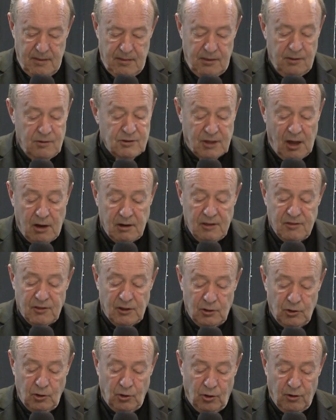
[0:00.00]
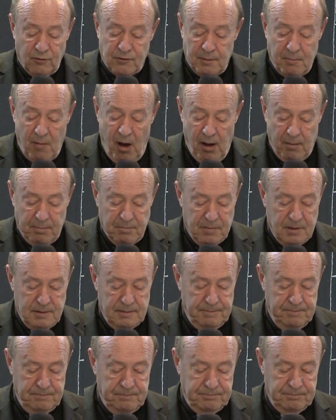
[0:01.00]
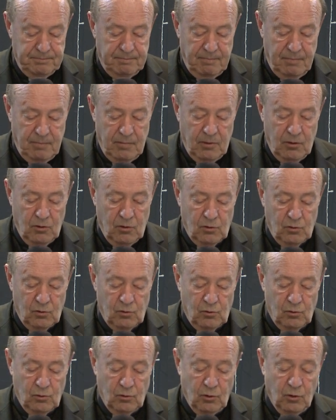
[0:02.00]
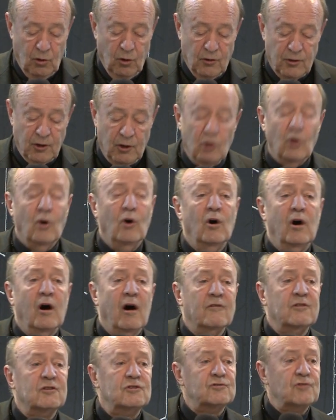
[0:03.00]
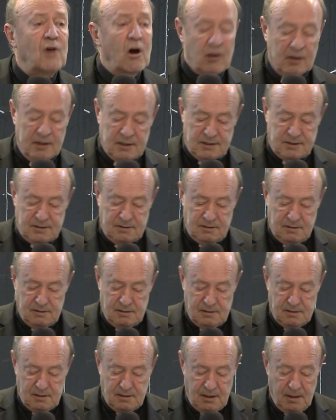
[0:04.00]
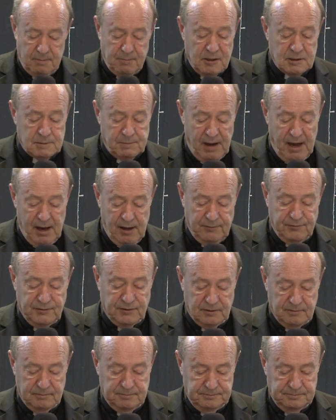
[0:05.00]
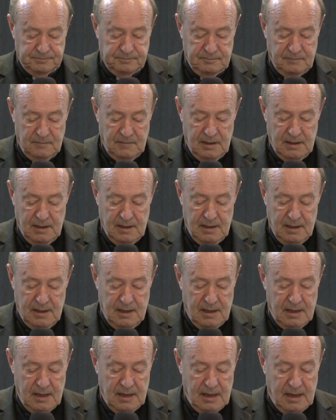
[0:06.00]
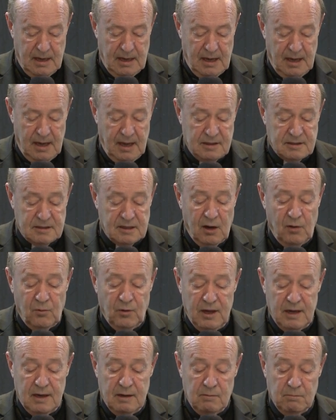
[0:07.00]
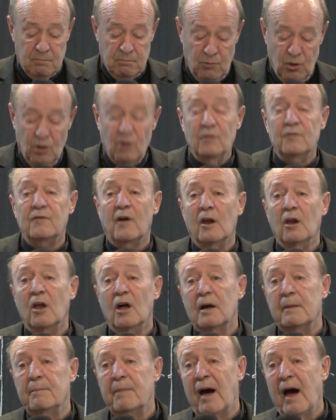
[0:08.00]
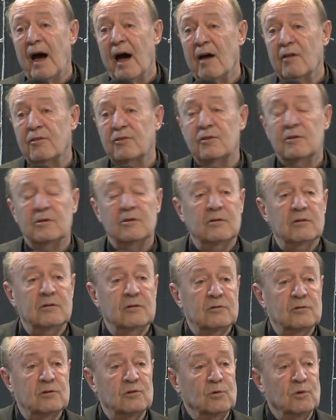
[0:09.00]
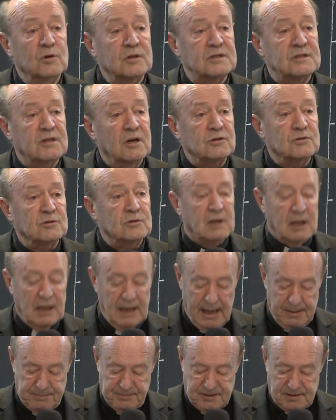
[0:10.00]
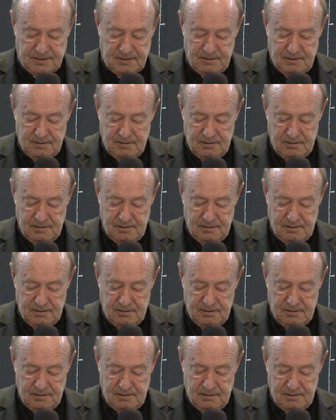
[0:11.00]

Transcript: there is only the law of the mob, or the law of the strongest and most powerful. And so we move along a path towards social collapse.